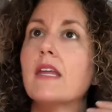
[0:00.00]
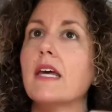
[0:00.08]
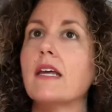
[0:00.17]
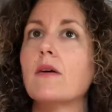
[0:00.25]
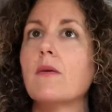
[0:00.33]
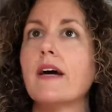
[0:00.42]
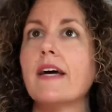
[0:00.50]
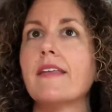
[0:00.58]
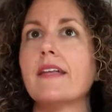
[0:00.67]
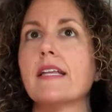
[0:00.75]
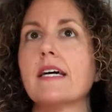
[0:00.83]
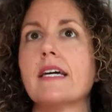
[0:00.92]
in a way
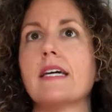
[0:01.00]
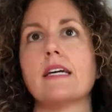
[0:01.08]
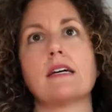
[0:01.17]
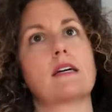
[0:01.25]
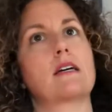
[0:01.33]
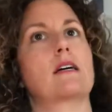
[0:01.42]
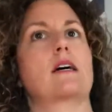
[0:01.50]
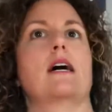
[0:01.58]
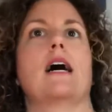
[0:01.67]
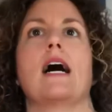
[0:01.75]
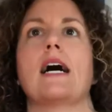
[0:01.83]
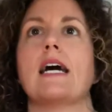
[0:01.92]
that like
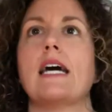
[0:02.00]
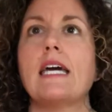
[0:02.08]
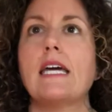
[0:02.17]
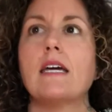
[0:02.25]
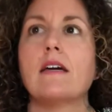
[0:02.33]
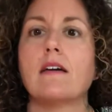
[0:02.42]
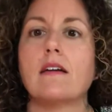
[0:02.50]
I'm